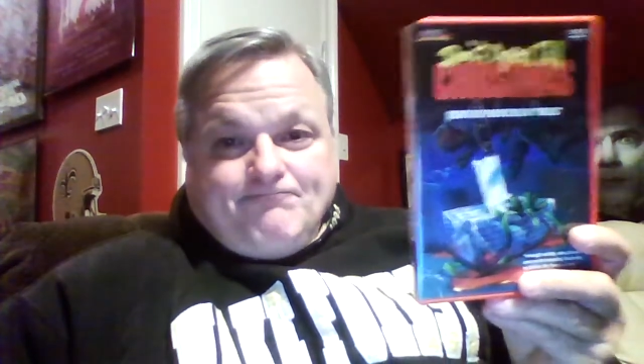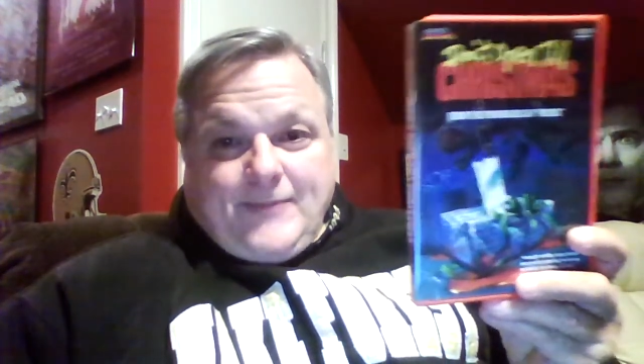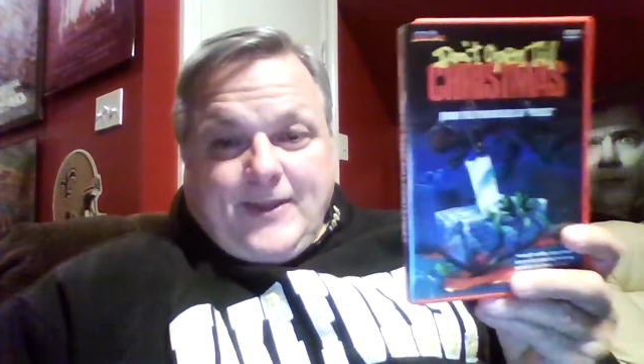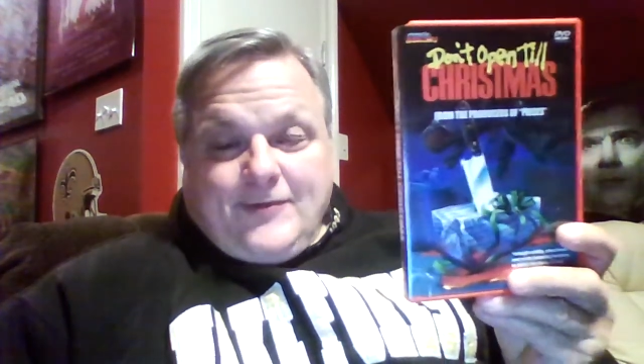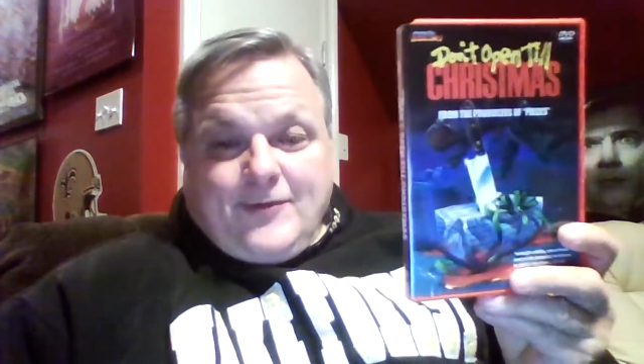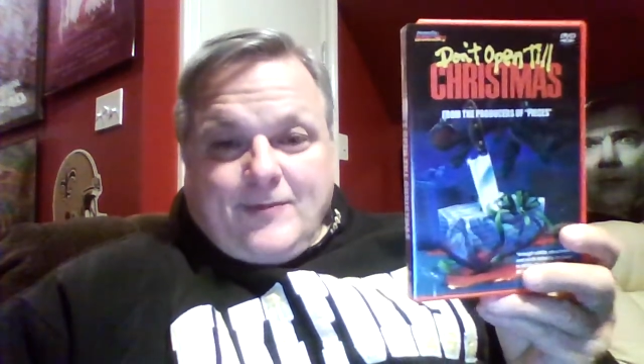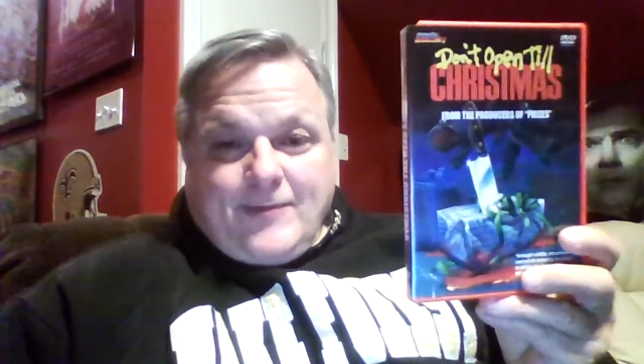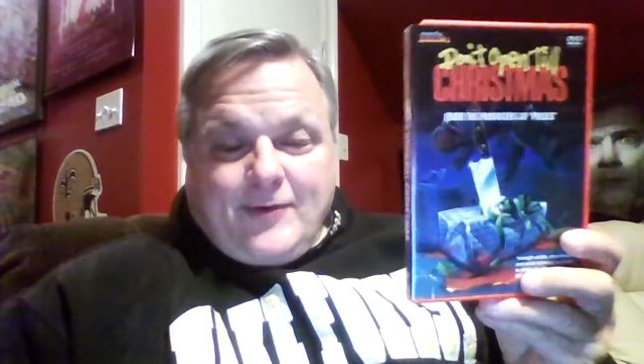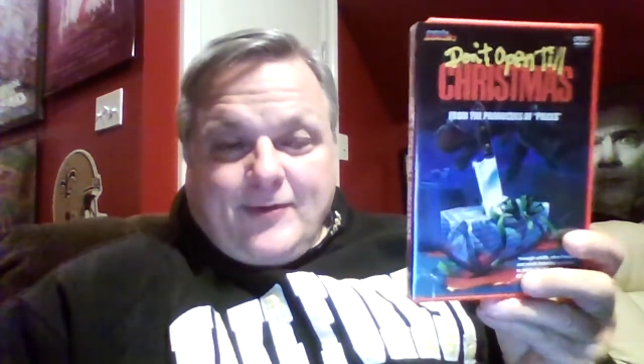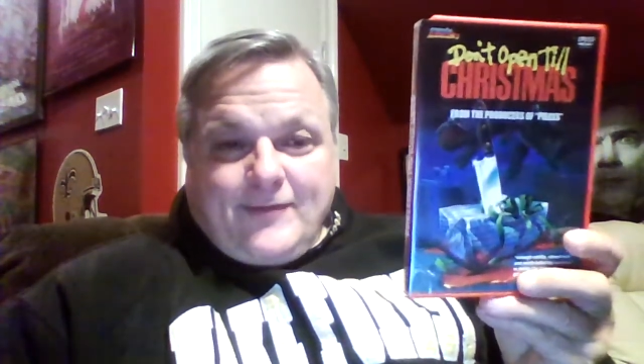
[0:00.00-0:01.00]
His whole
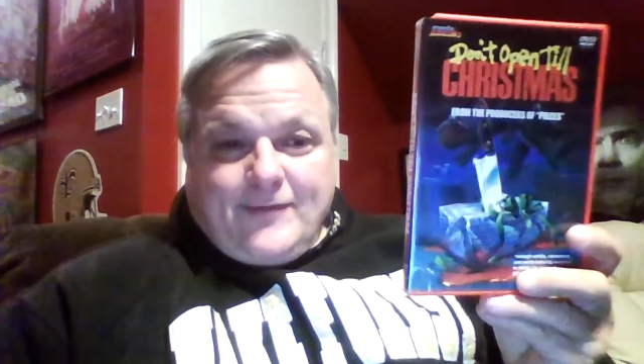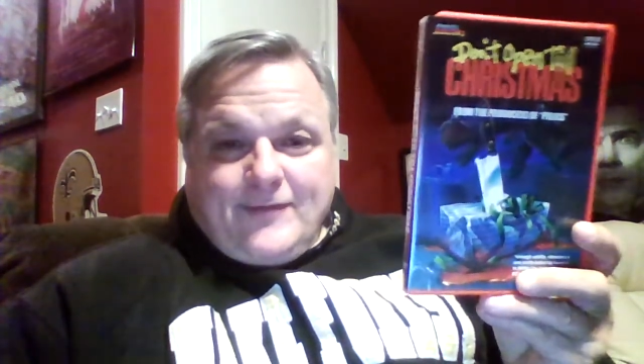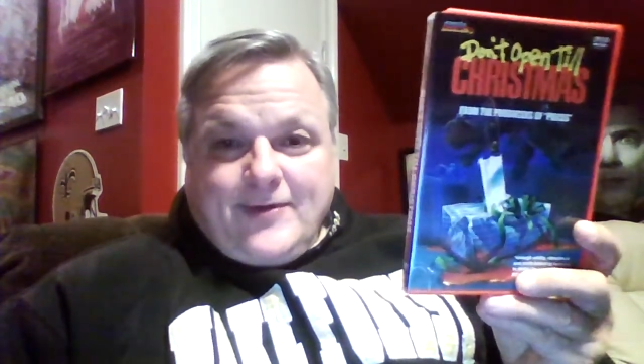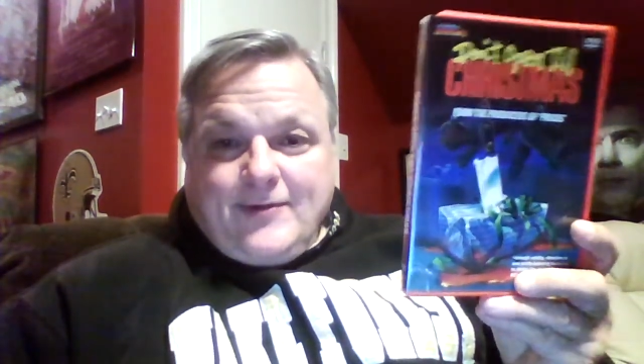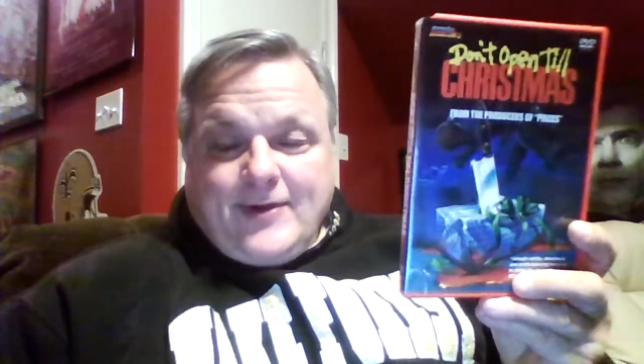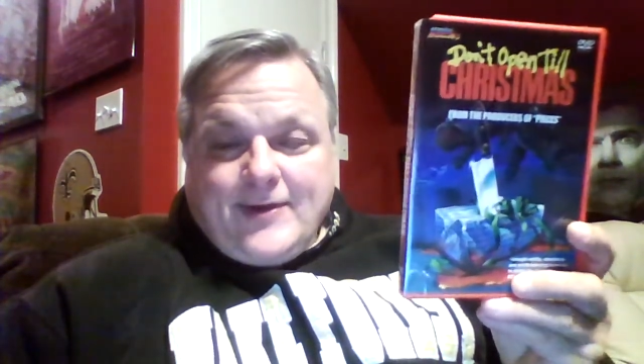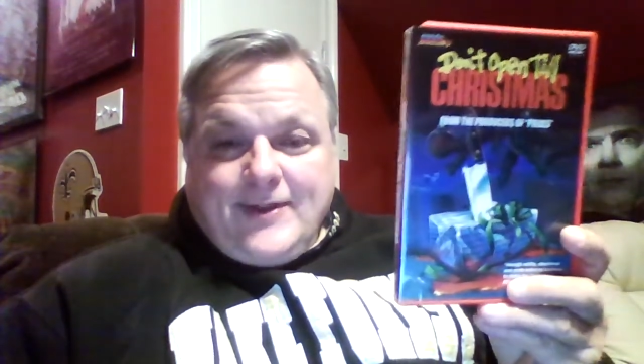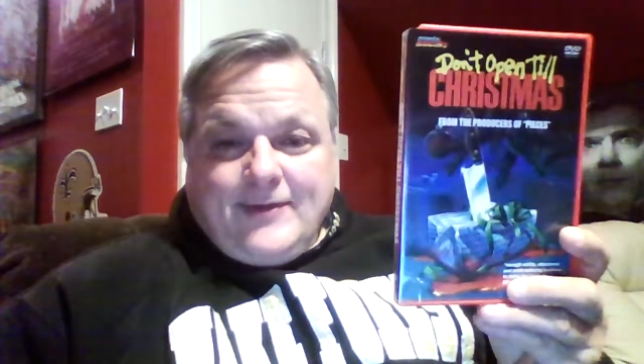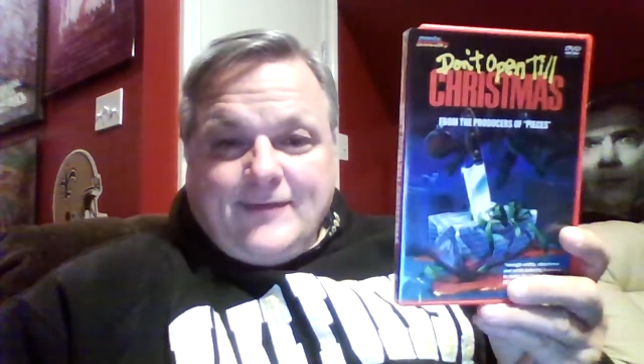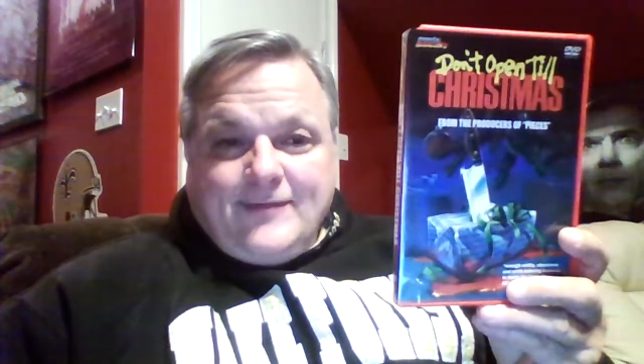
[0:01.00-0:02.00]
motive is to go around
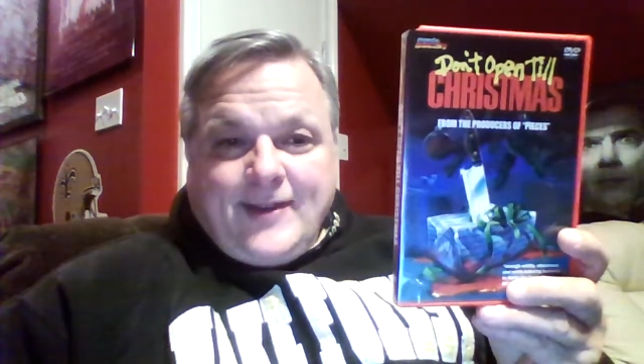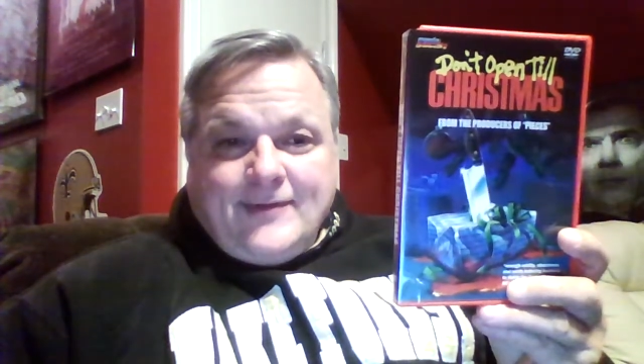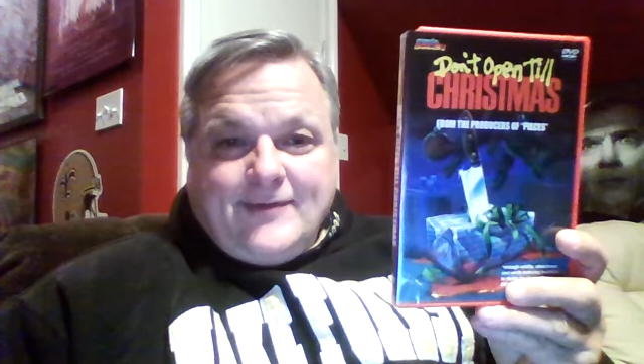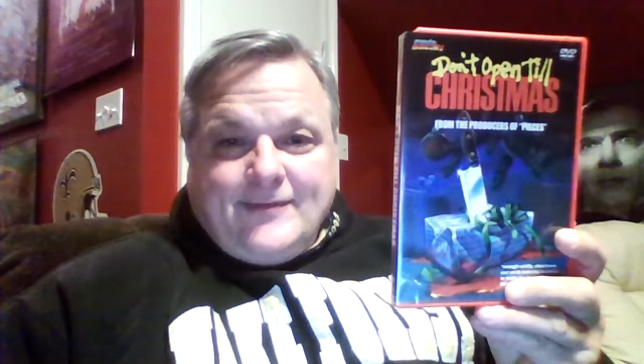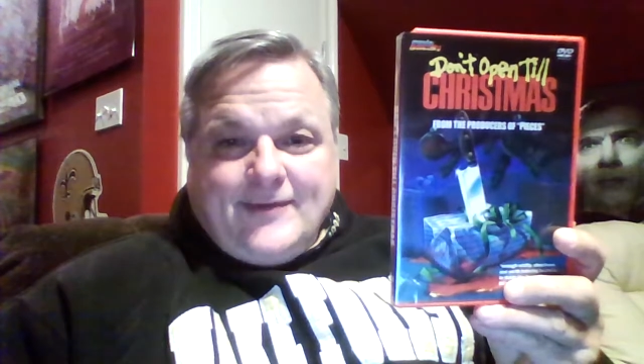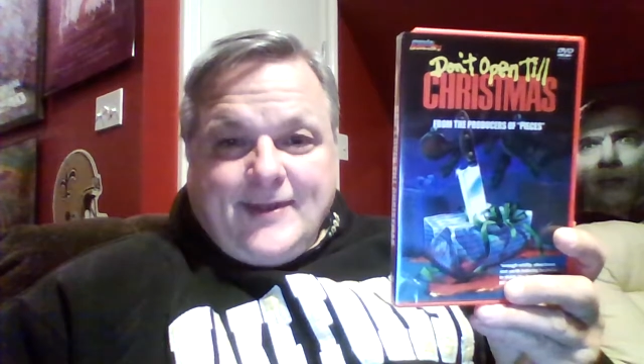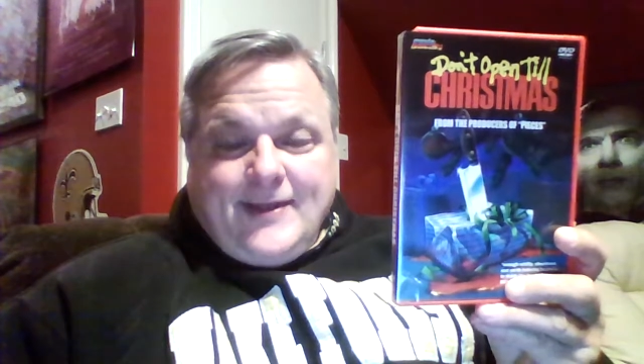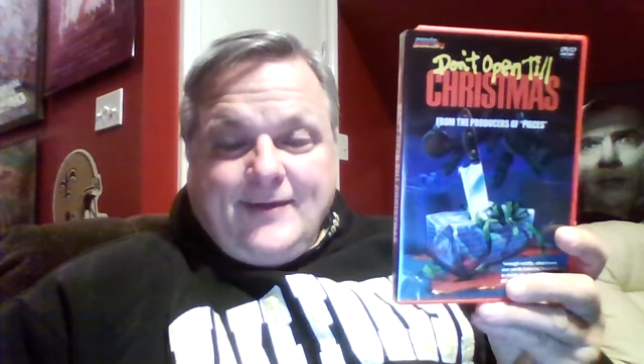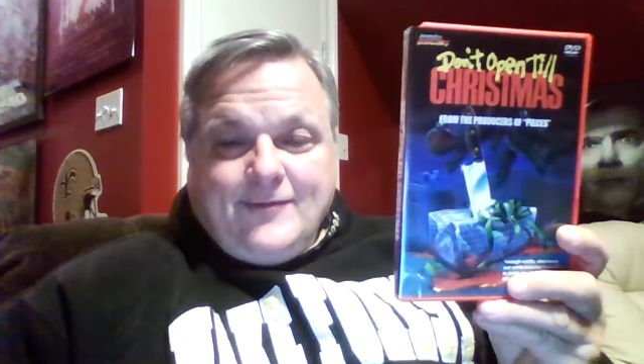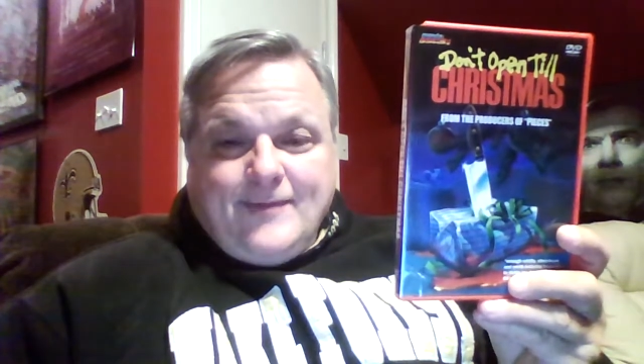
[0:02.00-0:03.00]
killing Santas, and he
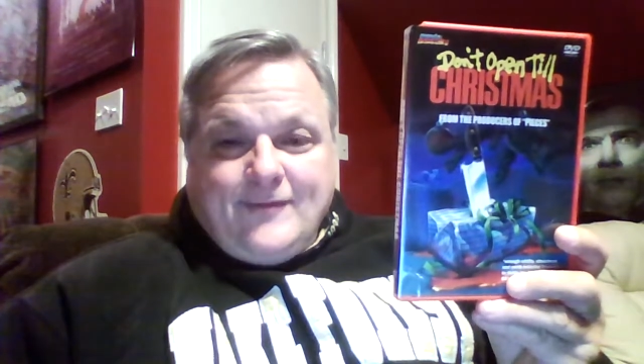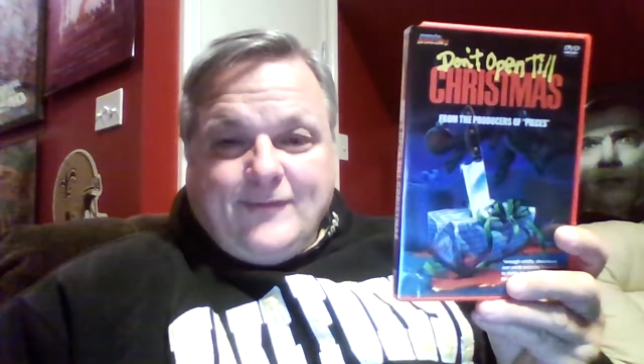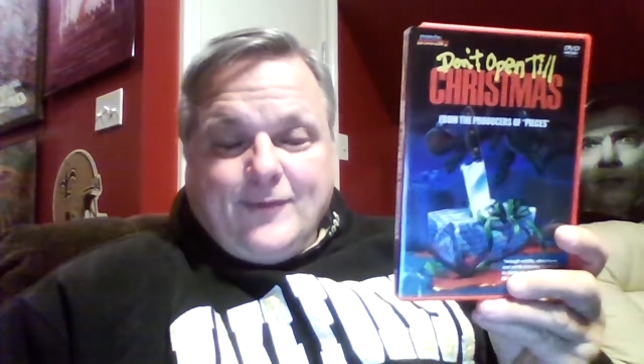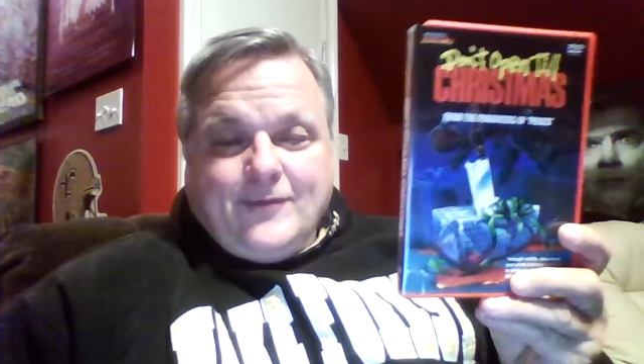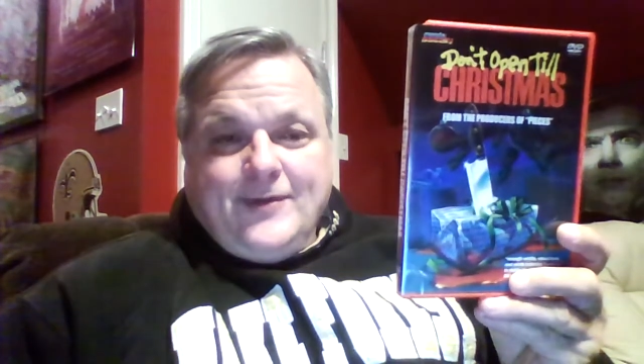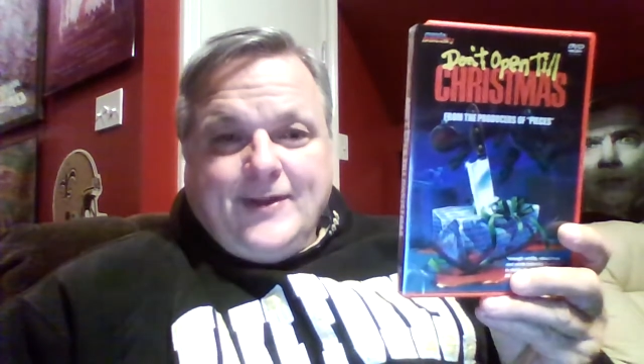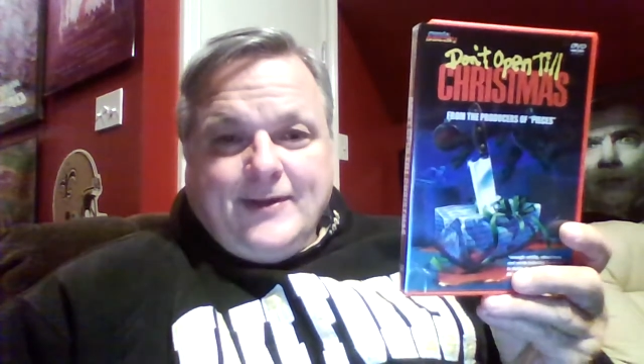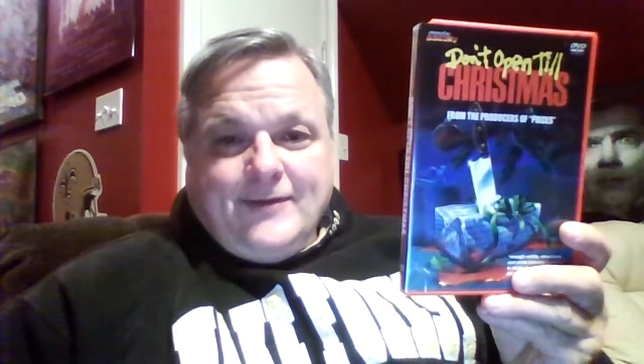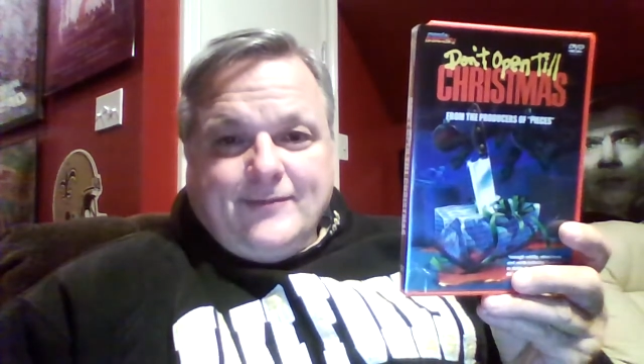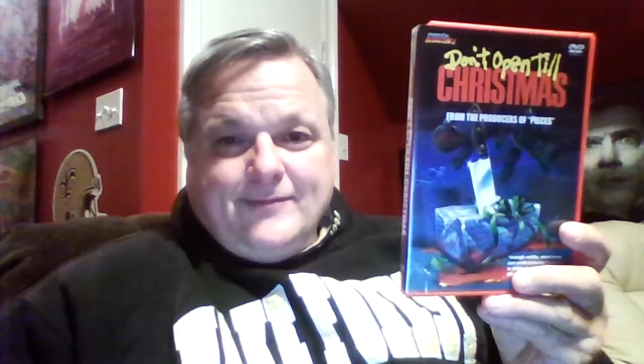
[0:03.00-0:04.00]
kills about 14
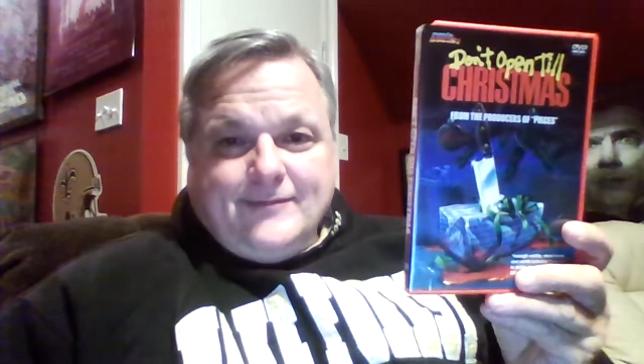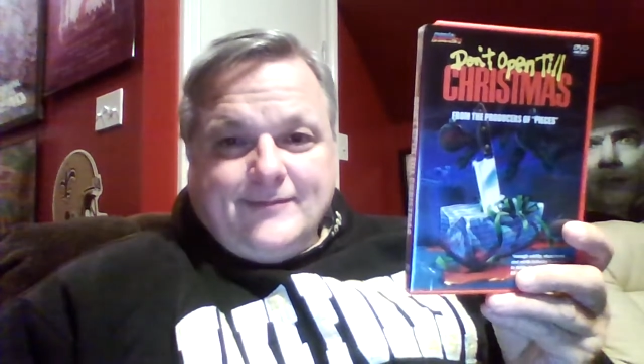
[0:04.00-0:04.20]
of them.